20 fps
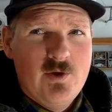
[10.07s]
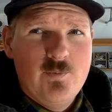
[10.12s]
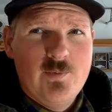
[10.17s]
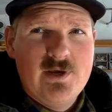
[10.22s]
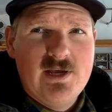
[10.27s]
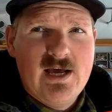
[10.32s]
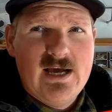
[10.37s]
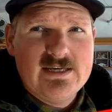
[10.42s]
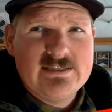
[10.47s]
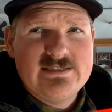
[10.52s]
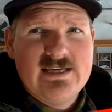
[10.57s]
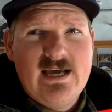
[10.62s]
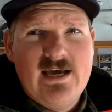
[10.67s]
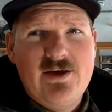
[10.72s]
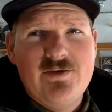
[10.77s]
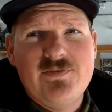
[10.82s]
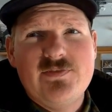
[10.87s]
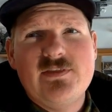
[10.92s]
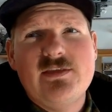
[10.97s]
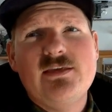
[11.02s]
We knocked
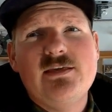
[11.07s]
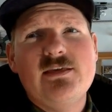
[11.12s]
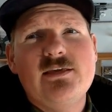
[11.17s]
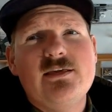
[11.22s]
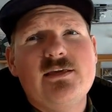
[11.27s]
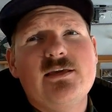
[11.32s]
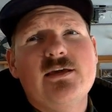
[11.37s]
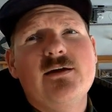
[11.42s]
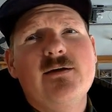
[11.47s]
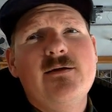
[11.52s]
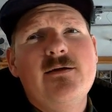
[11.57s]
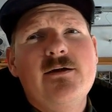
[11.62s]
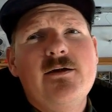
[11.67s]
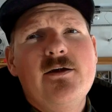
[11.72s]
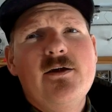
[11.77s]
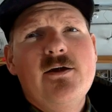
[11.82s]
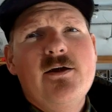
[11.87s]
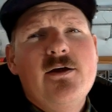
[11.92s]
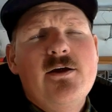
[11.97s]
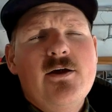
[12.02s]
out the
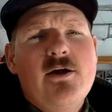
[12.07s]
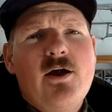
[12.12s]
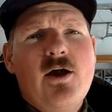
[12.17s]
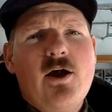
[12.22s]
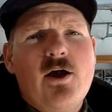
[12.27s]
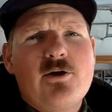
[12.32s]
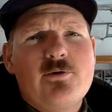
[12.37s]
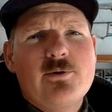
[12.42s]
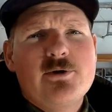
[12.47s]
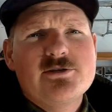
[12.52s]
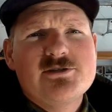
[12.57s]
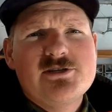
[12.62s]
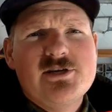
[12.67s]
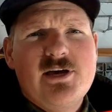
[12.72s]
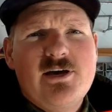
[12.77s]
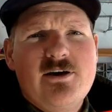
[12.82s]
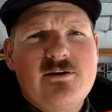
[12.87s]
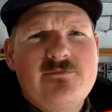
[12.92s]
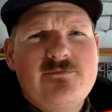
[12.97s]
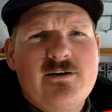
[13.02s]
hard row
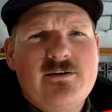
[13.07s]
shelf,